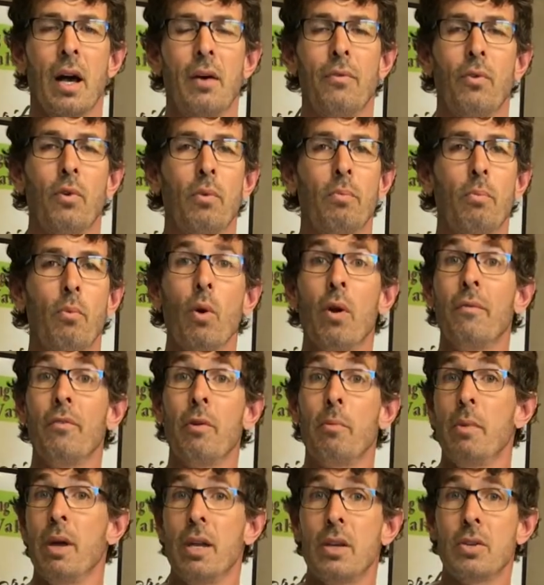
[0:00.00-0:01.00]
For more
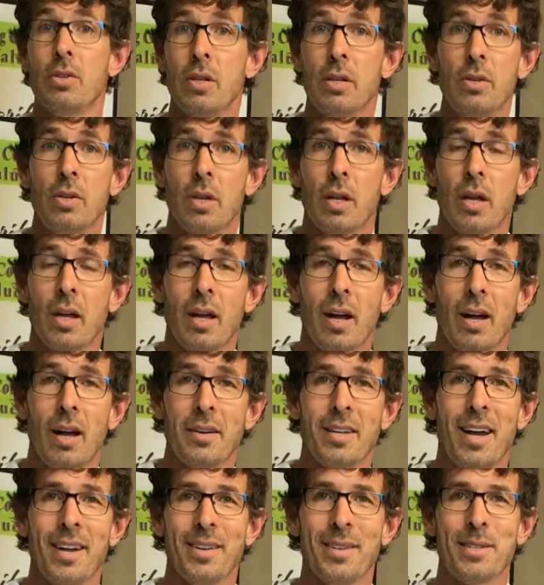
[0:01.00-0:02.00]
information, you can
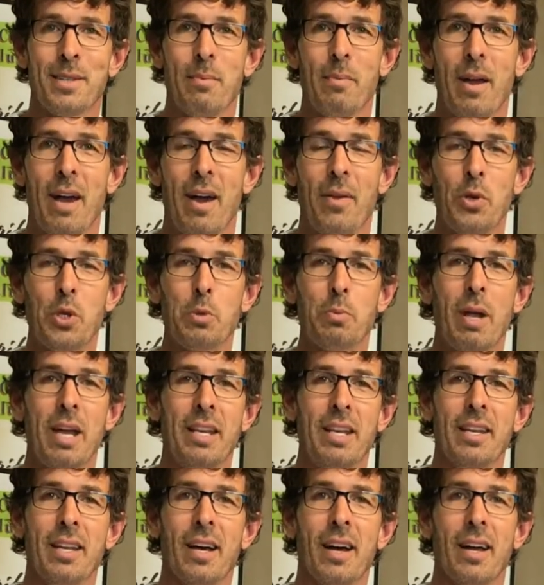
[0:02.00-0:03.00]
contact us at
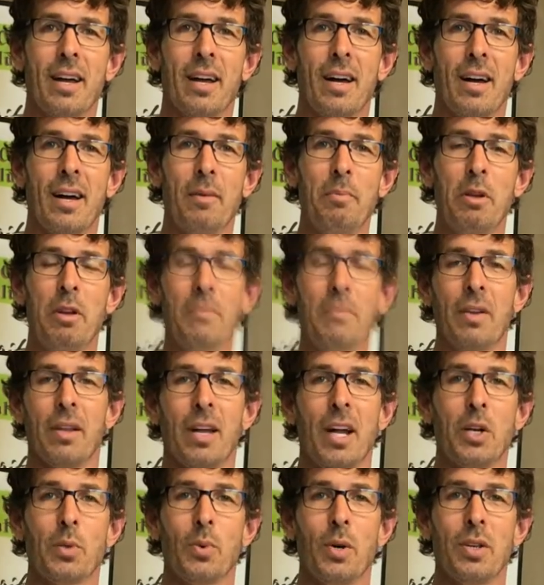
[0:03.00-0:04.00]
matthewspainting.com. And if you
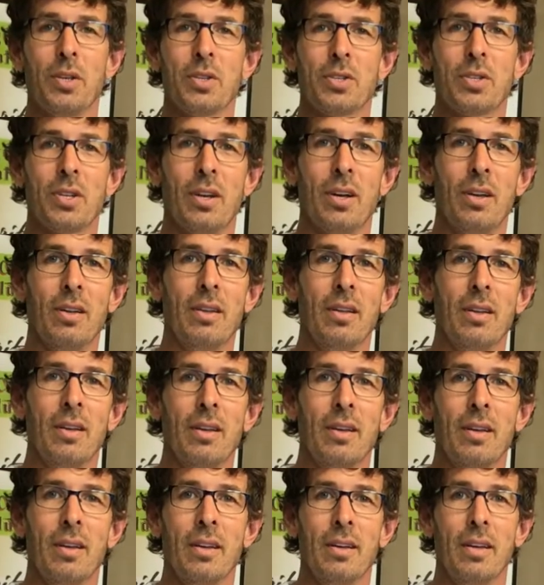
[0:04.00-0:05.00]
liked what you saw,
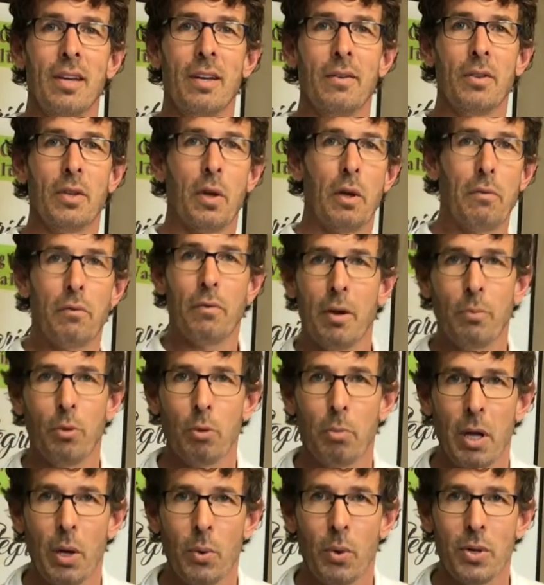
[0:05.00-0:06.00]
even though I fumbled
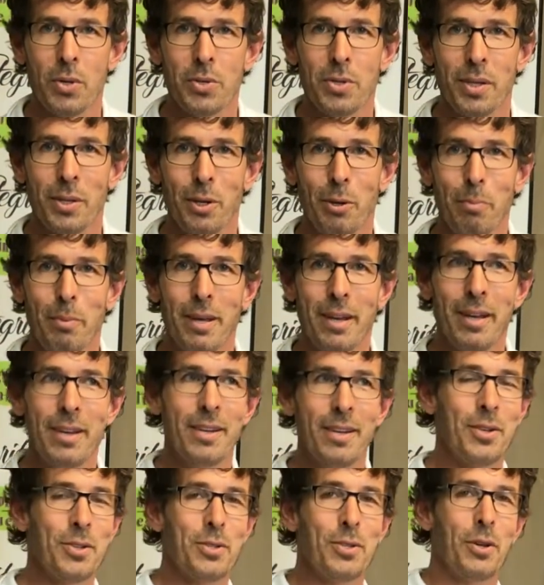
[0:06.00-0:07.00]
my words a little bit,
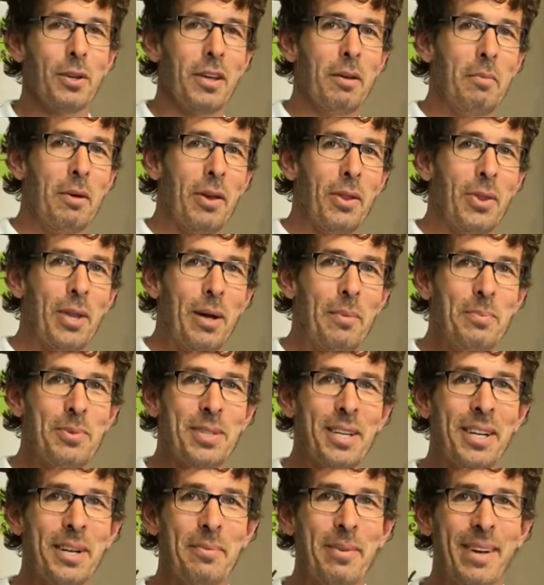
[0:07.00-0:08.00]
you can still give me a thumbs
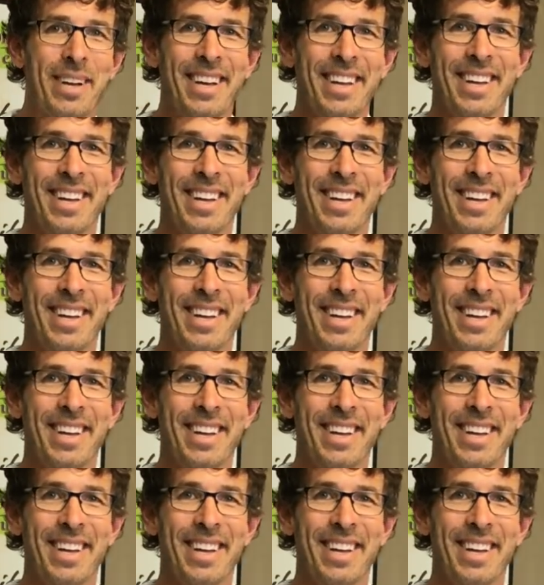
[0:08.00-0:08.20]
up.